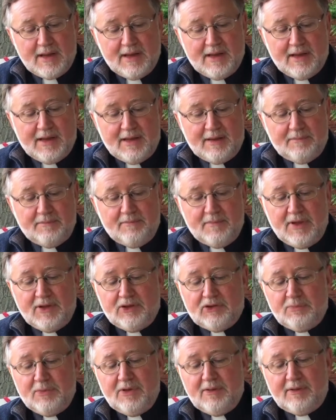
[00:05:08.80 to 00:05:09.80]
It
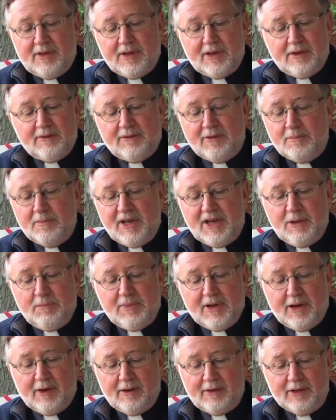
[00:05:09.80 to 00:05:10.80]
makes me think of the many
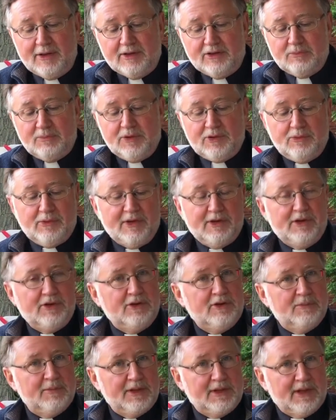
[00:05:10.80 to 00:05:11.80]
parallels between
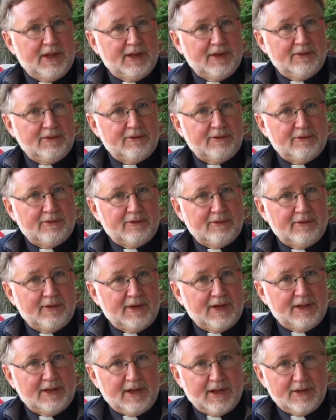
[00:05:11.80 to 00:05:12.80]
human life
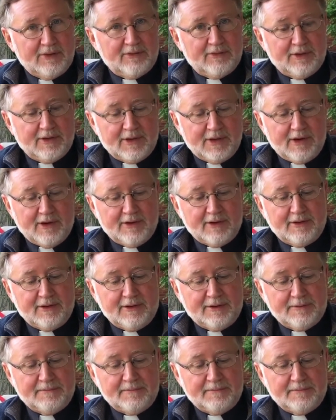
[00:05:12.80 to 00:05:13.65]
and life in the garden.